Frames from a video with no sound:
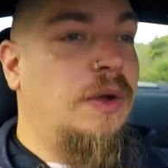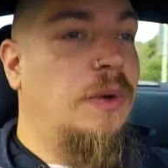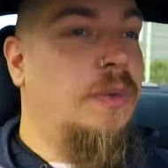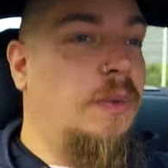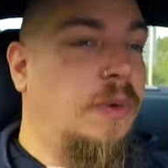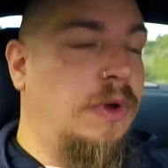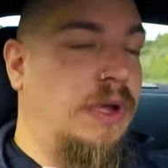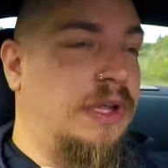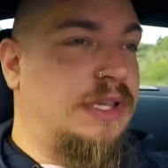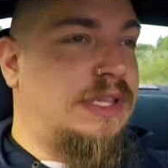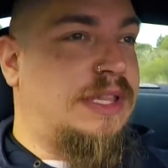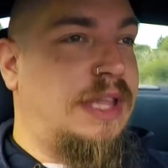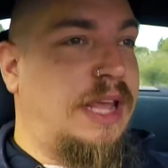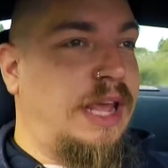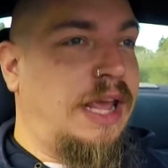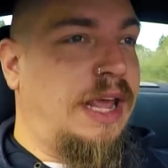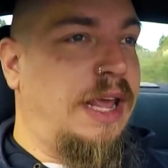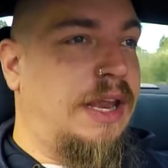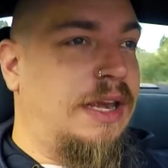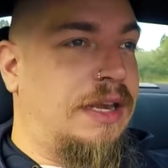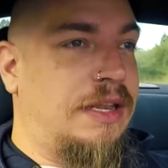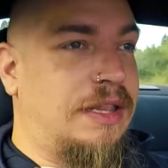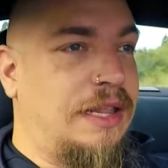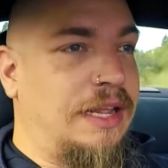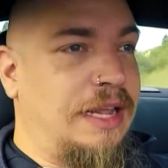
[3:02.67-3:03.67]
was
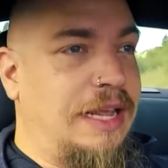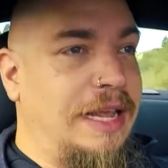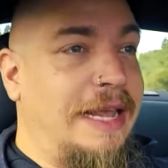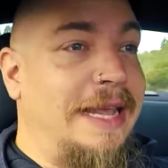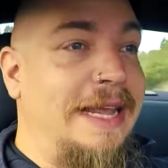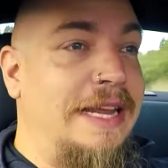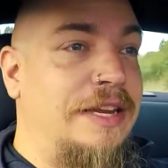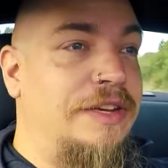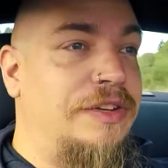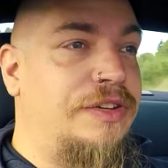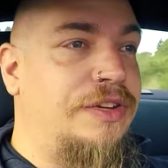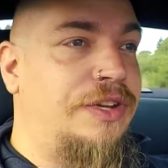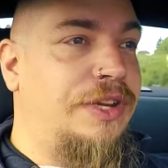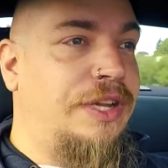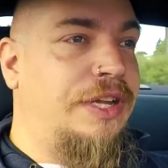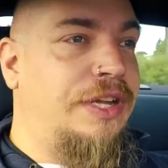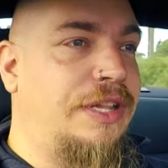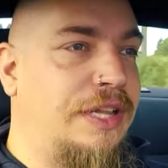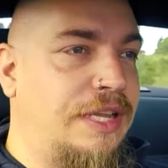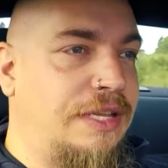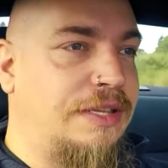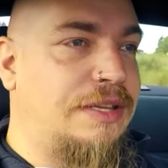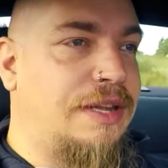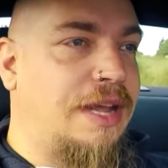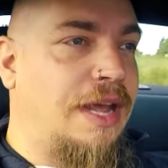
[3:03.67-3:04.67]
that the engine
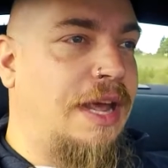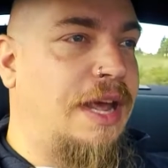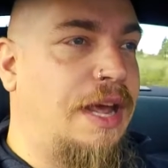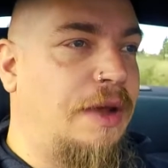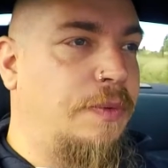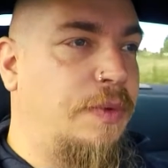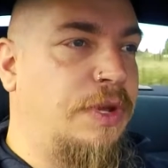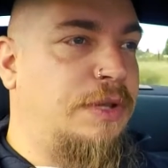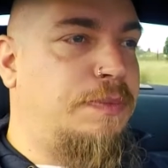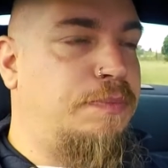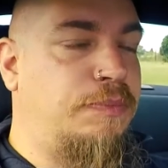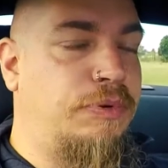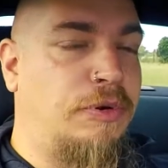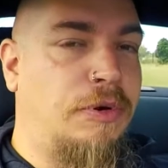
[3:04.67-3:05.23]
this car was